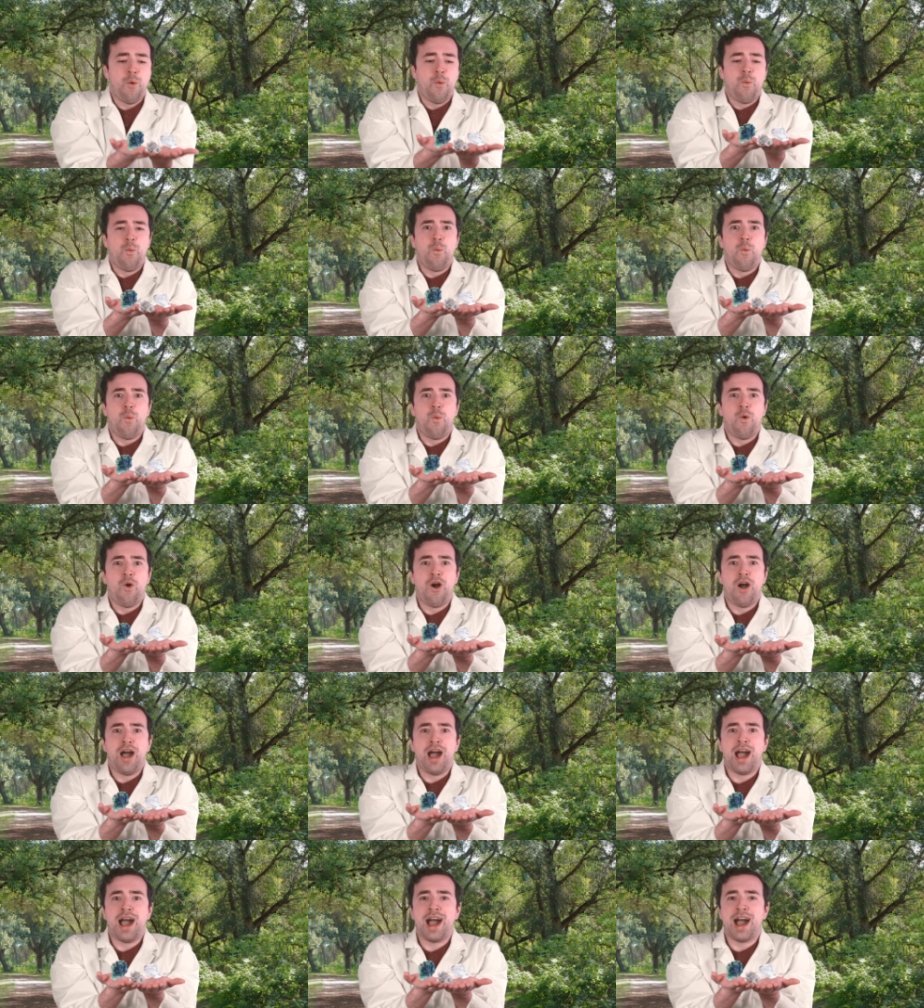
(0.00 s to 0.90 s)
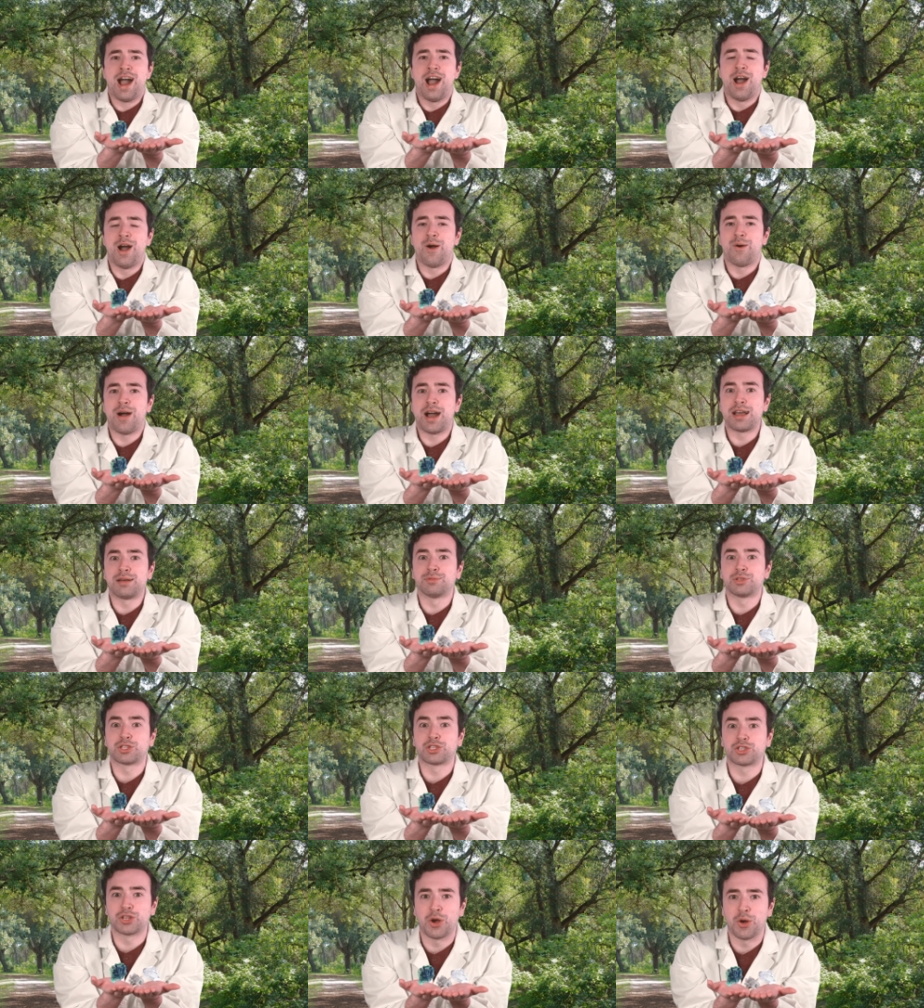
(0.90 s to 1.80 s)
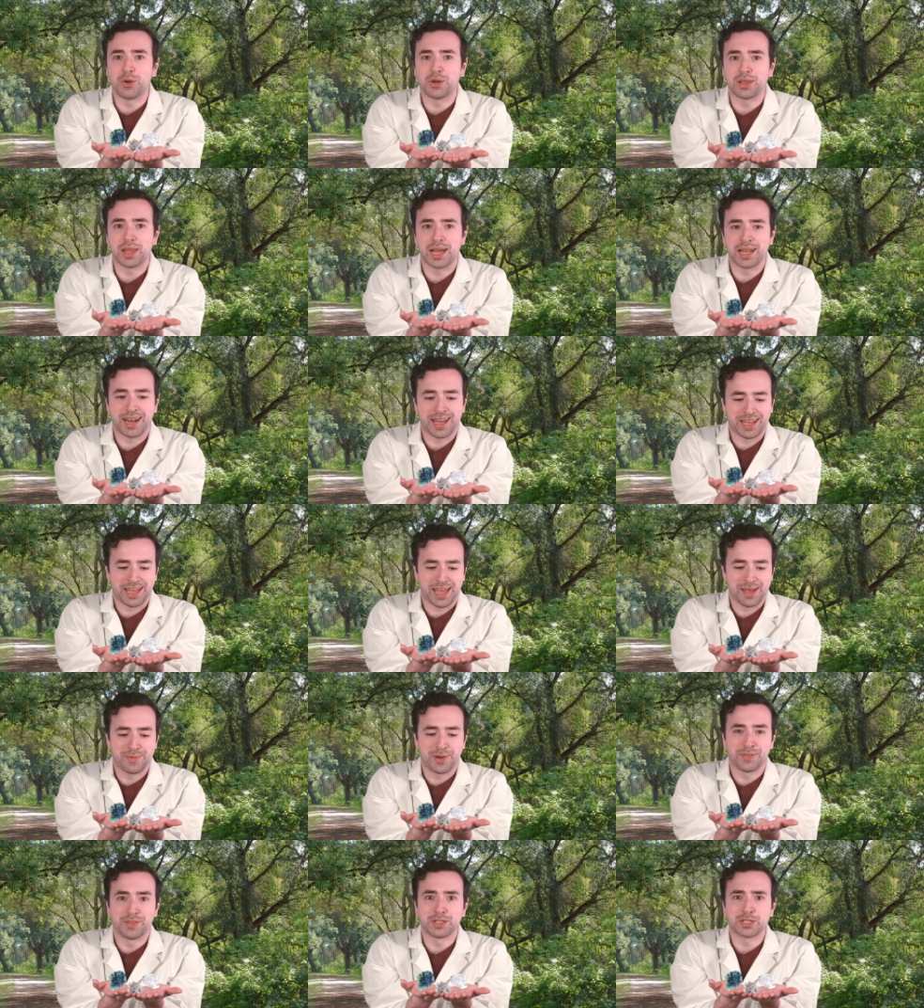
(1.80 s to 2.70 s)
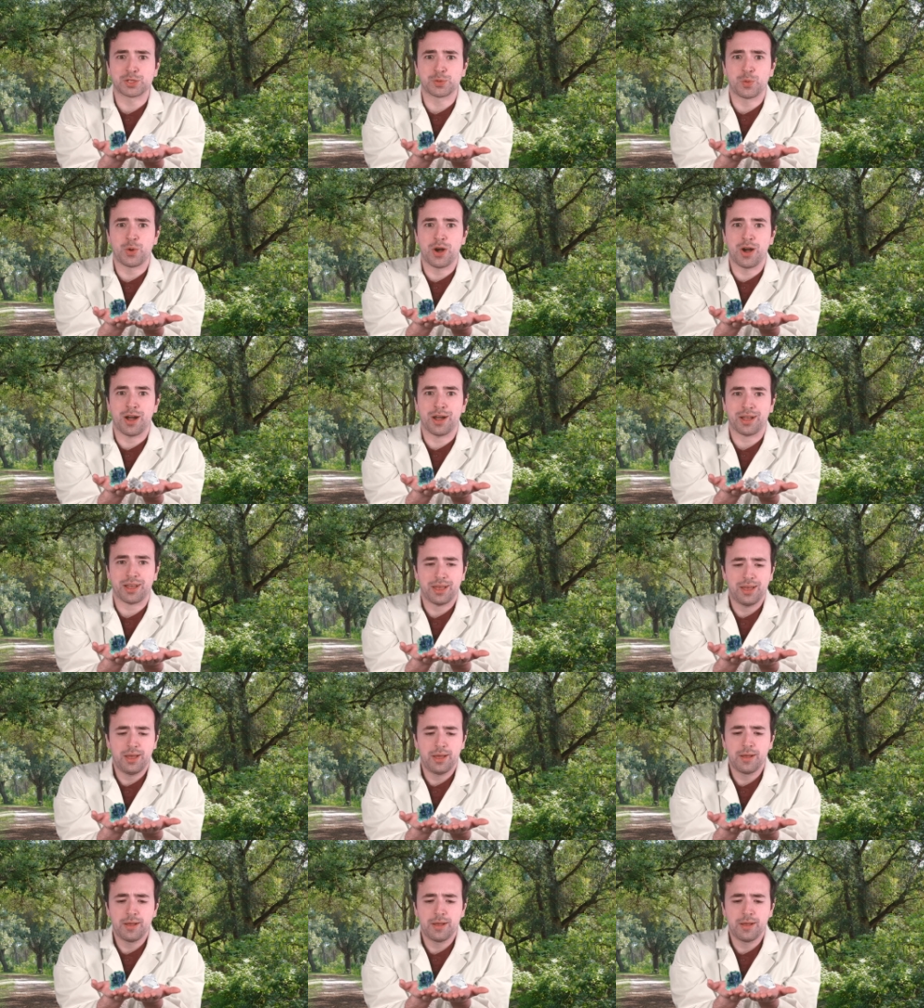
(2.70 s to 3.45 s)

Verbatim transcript: wow. I am so glad I came on this walk.